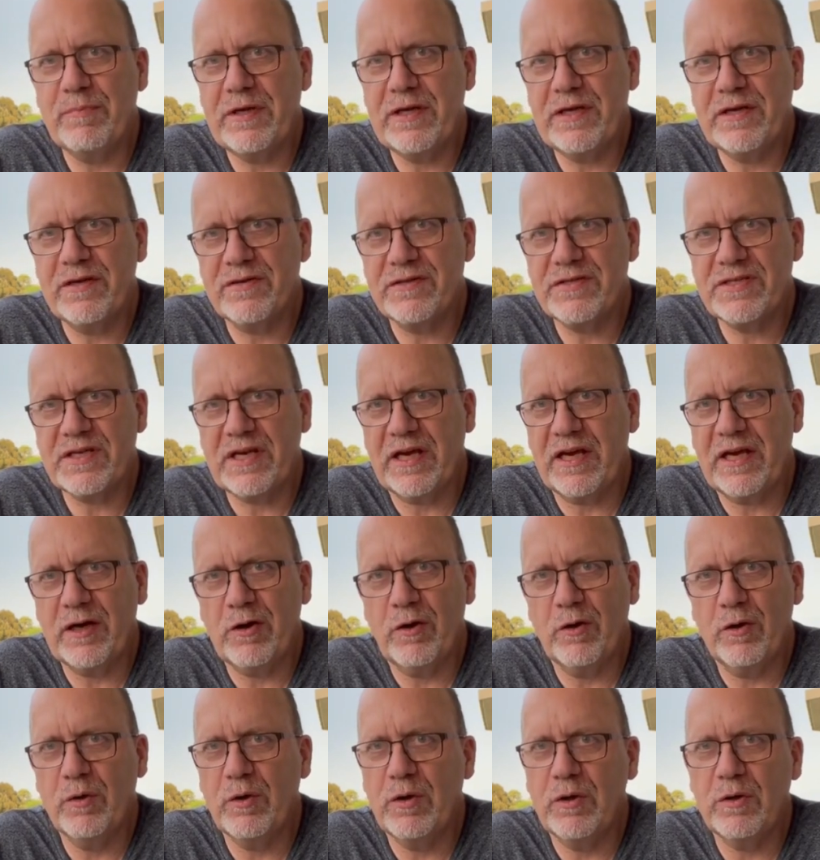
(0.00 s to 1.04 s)
Peter's, singing
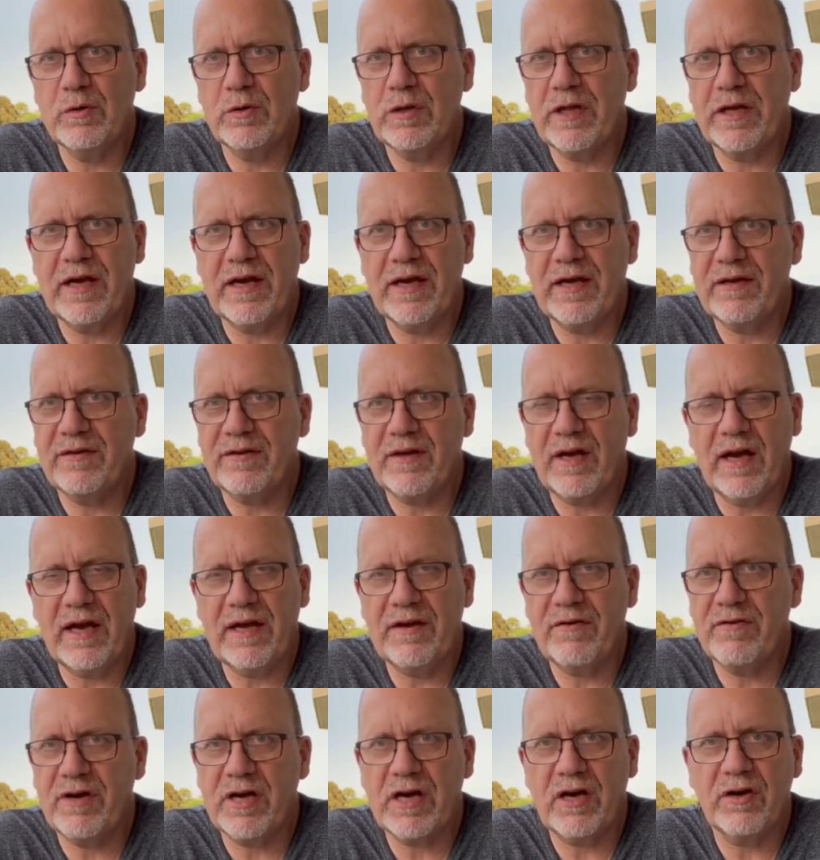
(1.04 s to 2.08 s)
Oh Holy Night. I
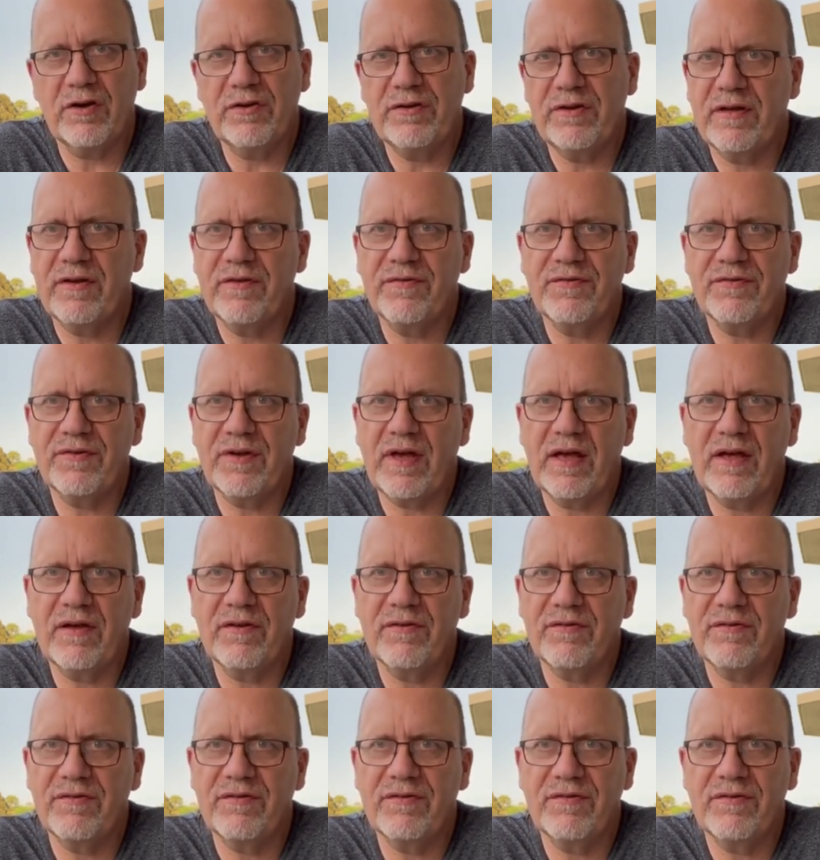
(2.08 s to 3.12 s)
regard this
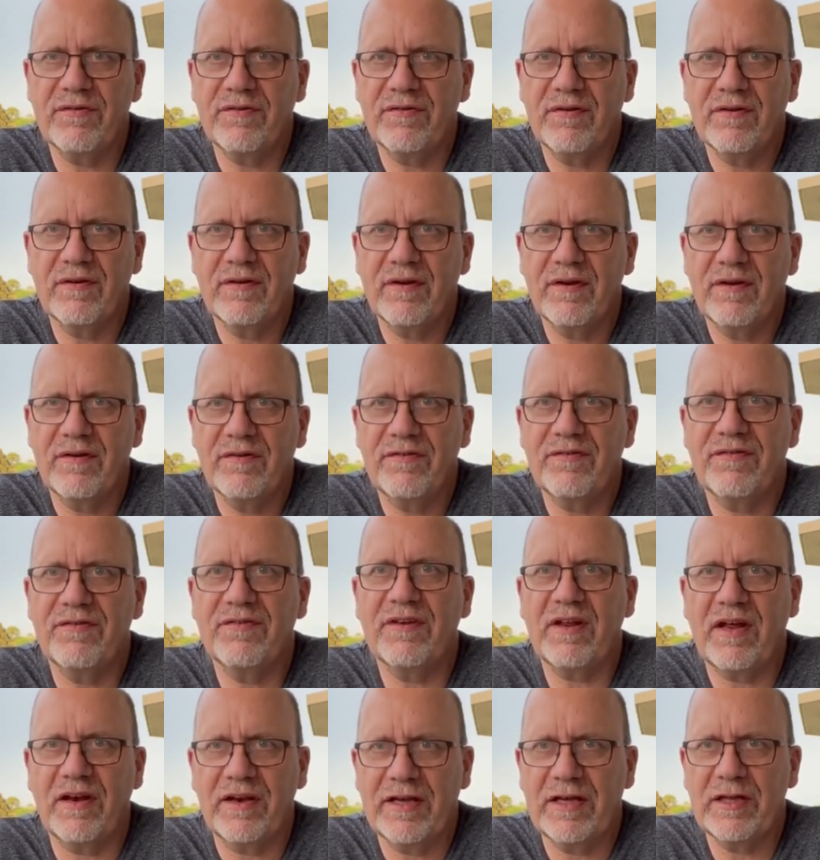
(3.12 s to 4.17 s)
as
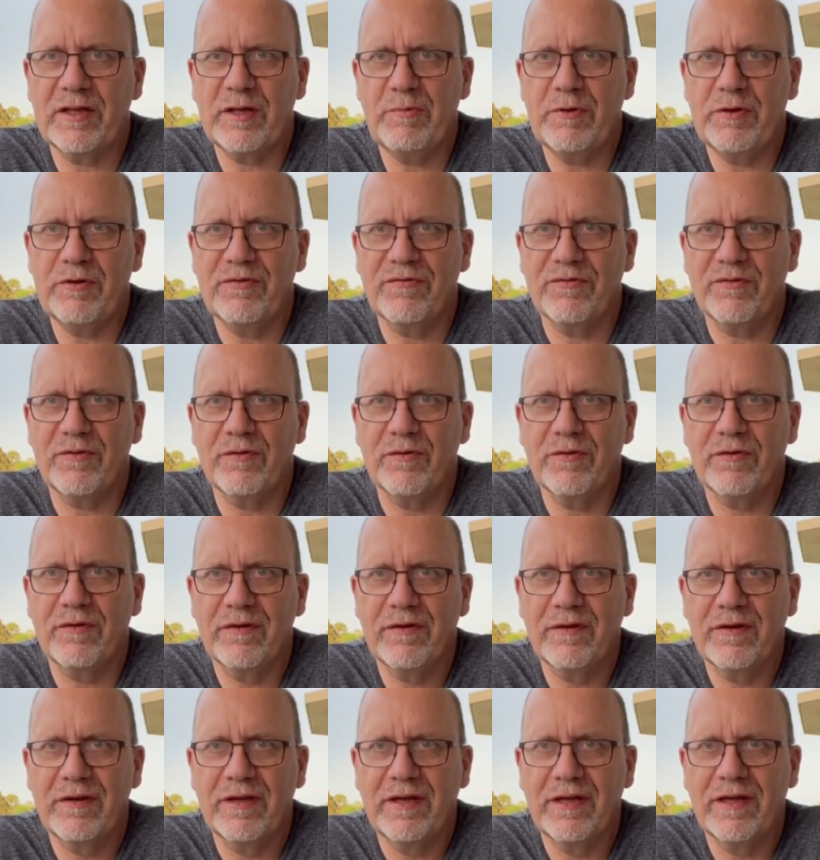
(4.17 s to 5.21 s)
stunningly beautiful.
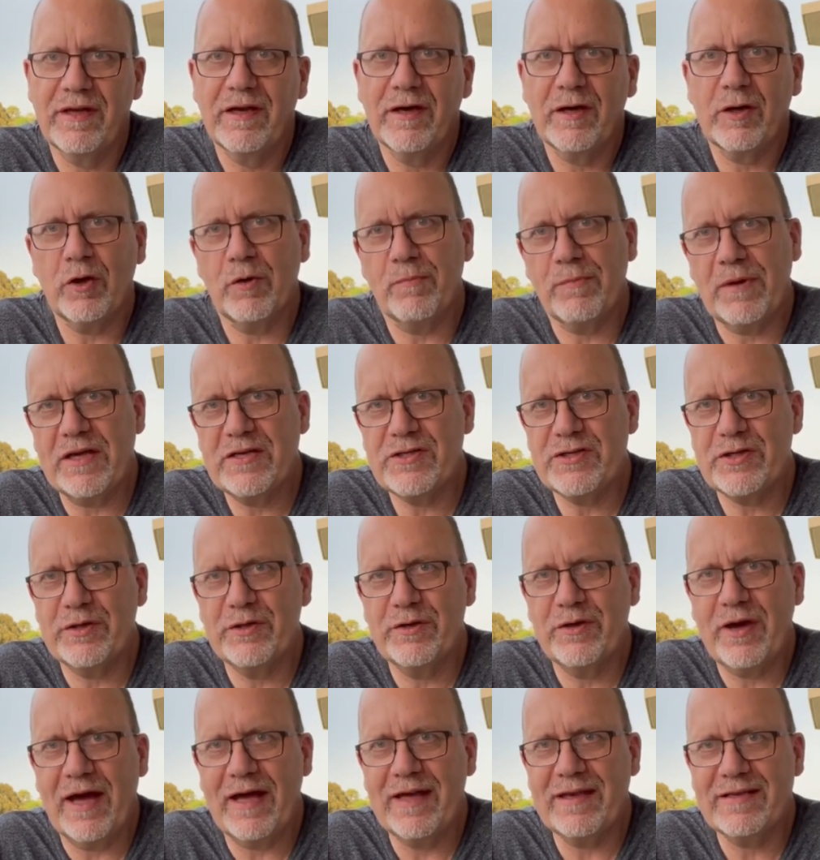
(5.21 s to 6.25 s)
God bless
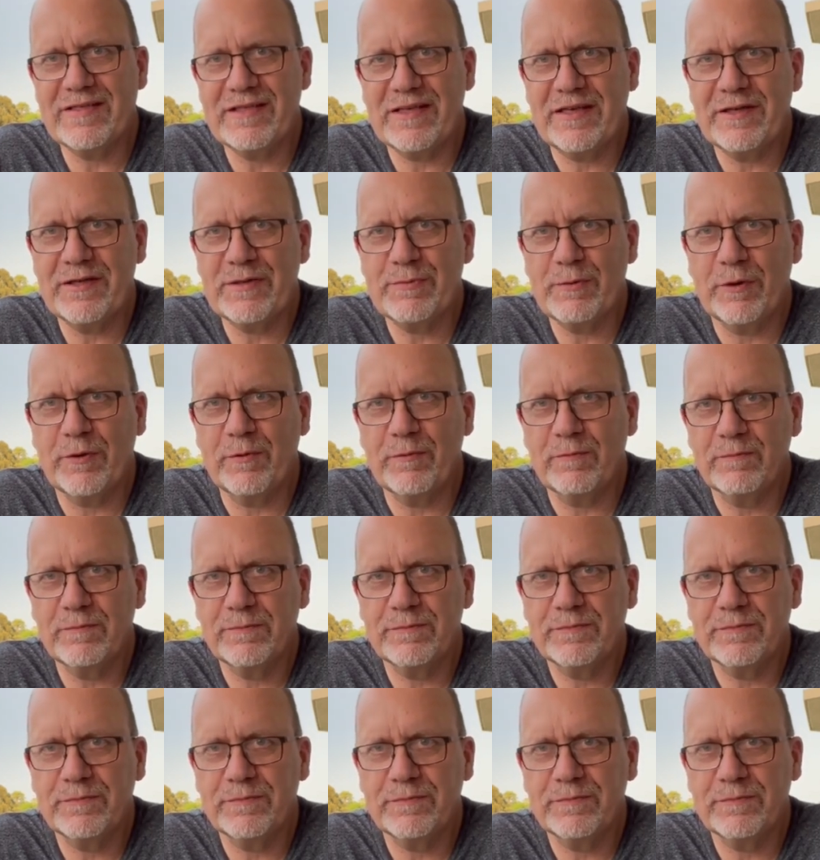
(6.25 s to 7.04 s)
you and see you tomorrow.